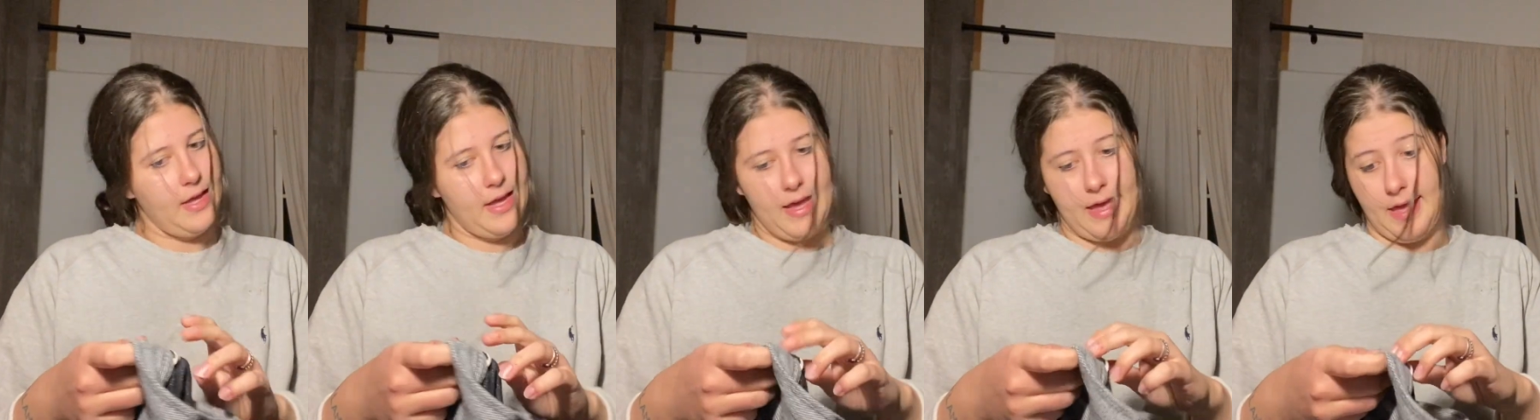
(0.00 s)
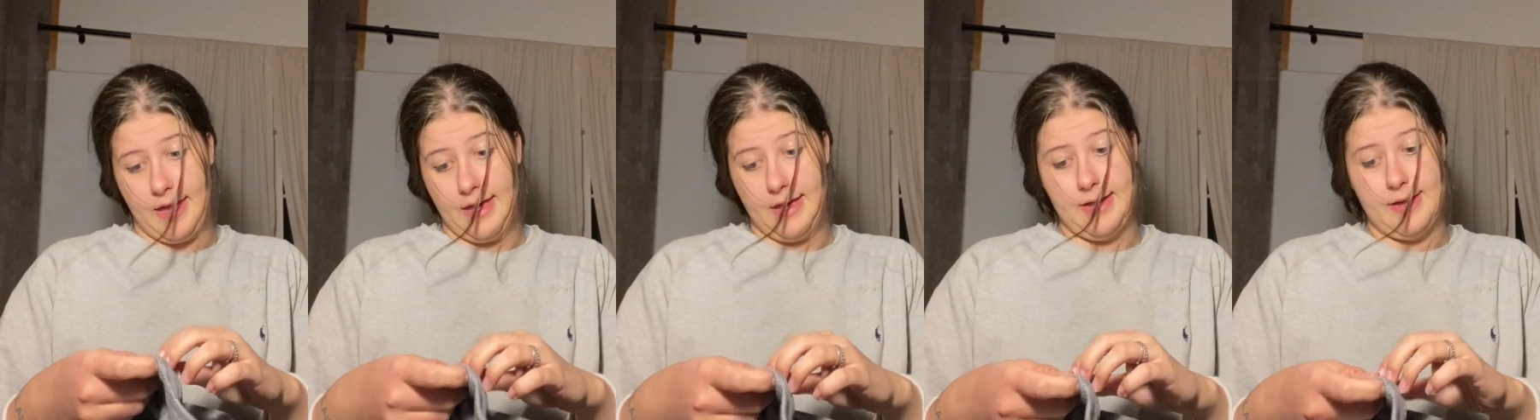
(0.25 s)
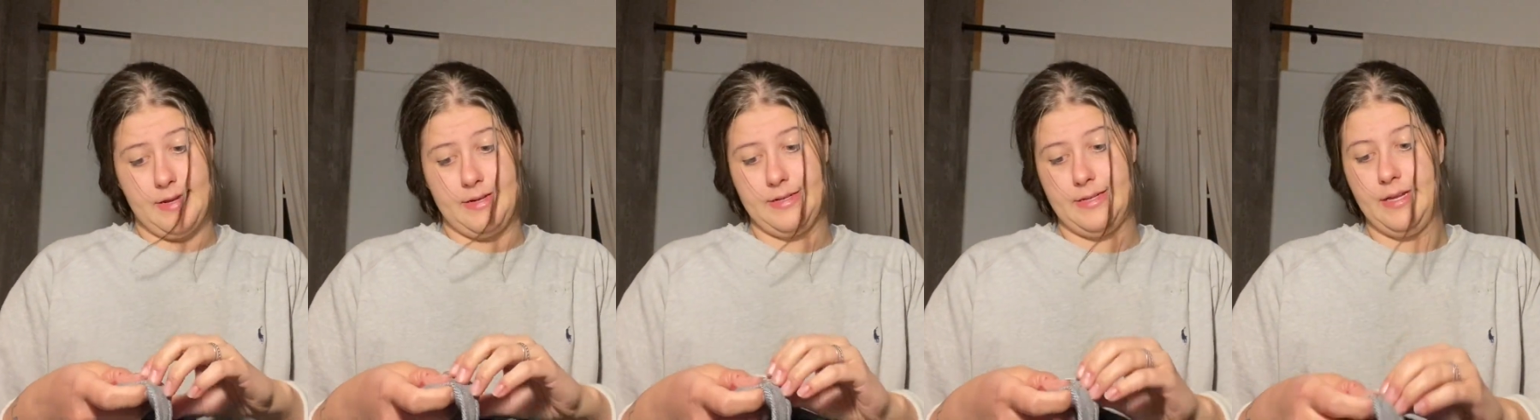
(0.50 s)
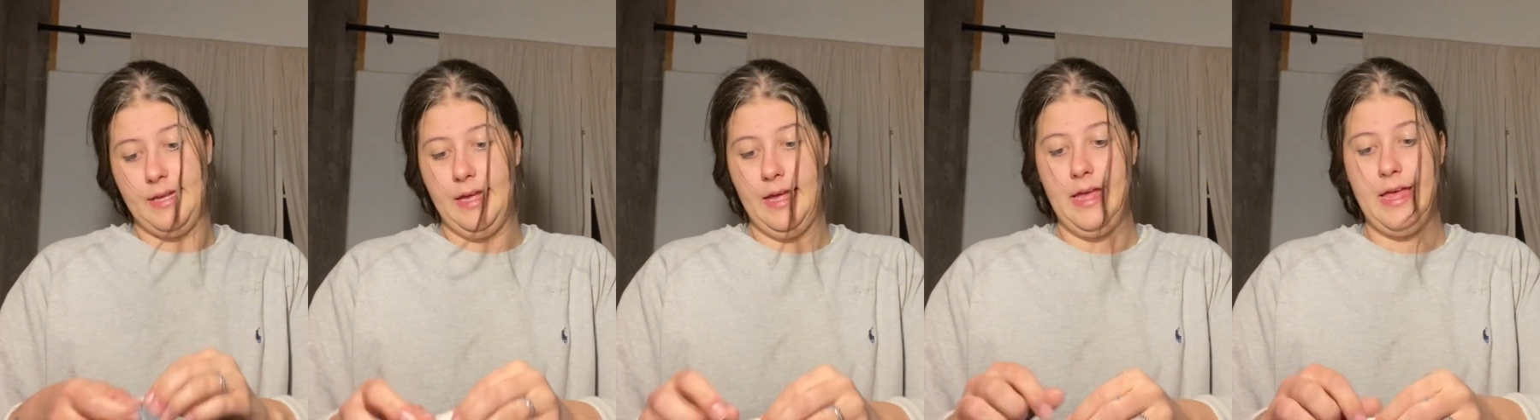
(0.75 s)
and
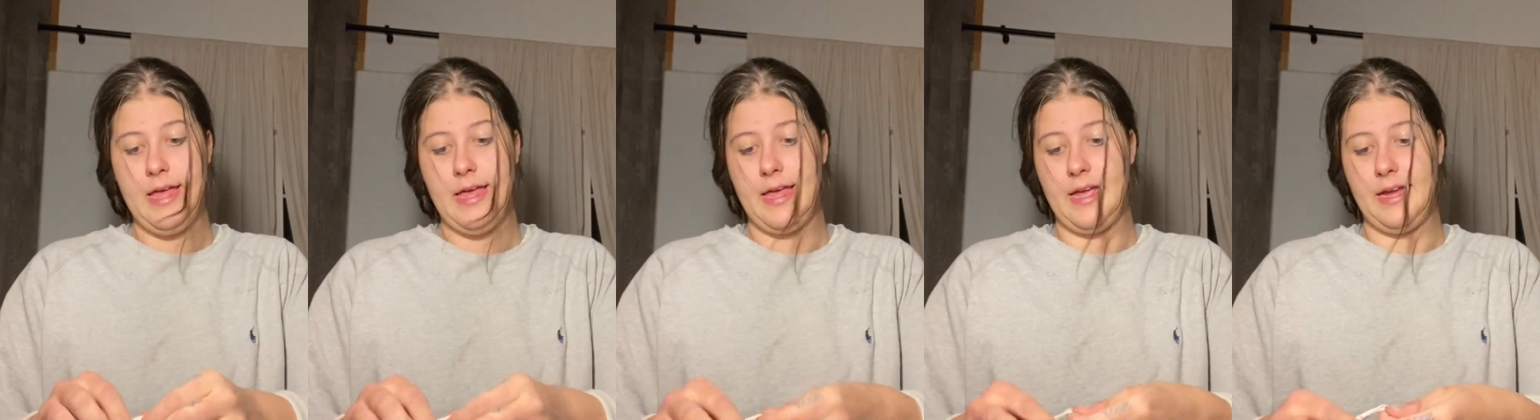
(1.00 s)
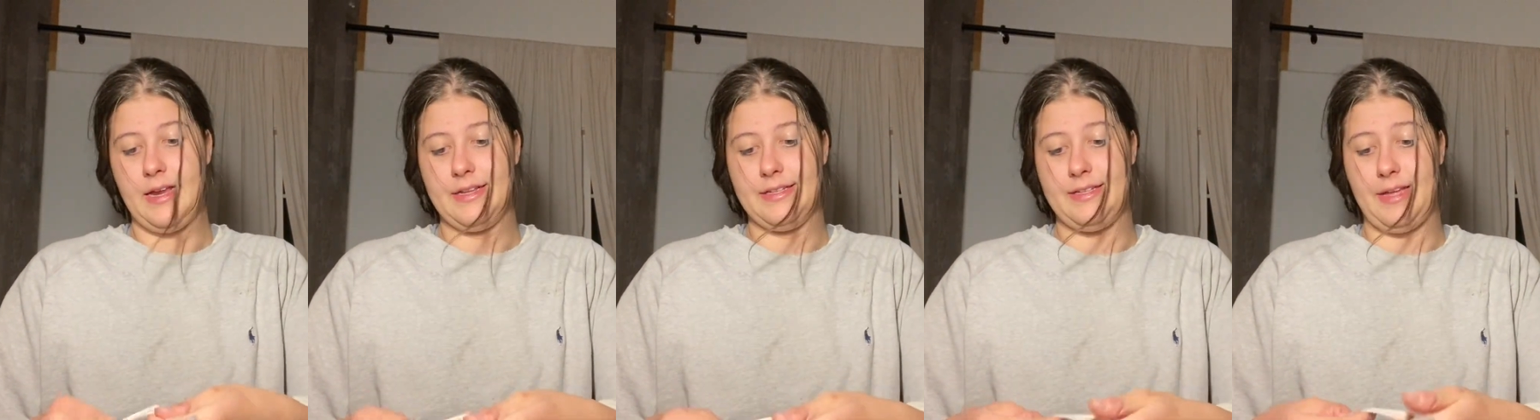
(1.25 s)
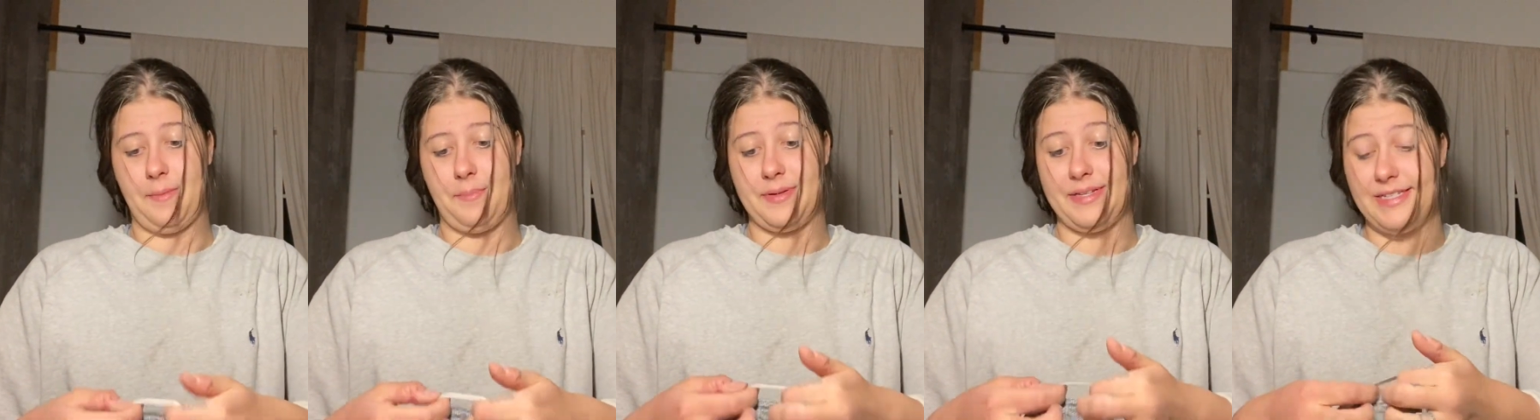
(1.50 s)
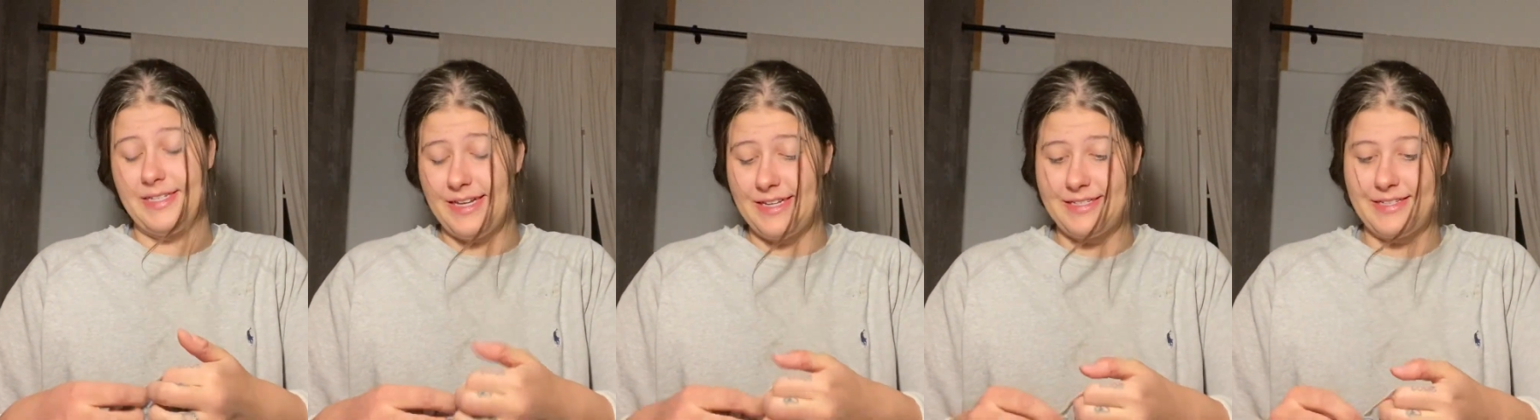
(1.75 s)
it is a
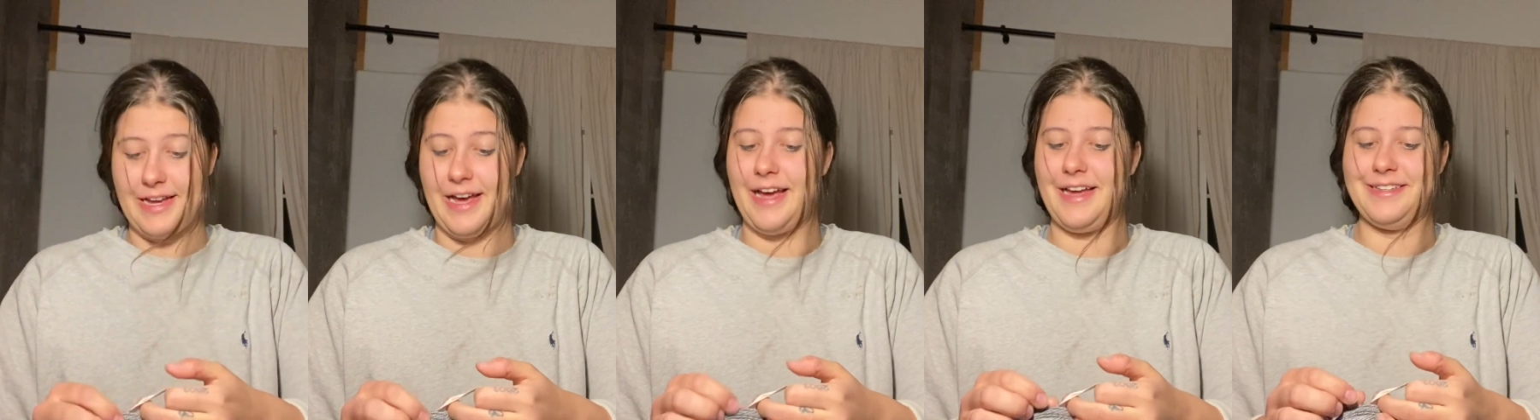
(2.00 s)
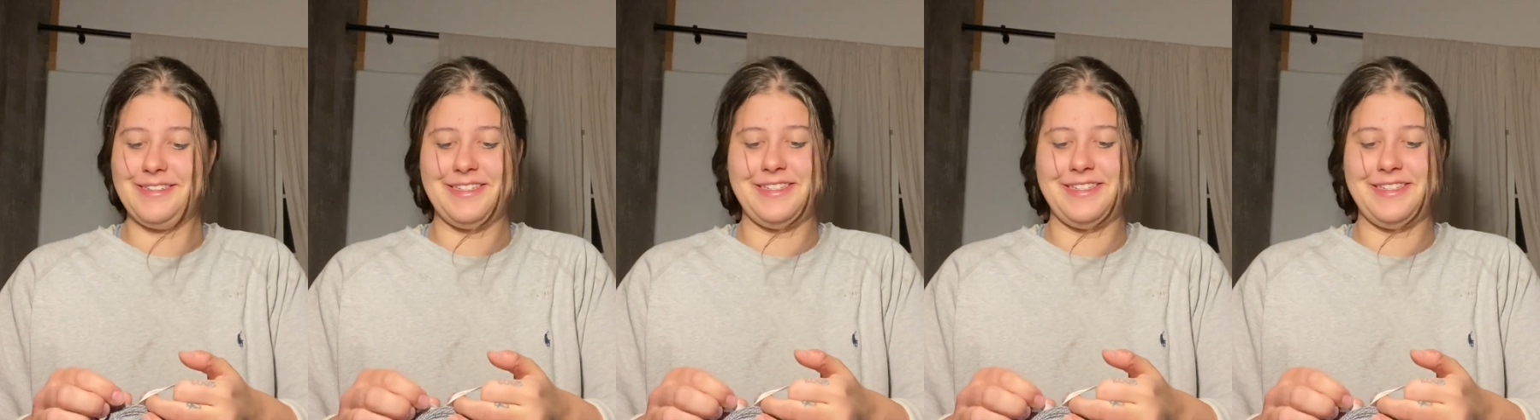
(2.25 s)
petite size.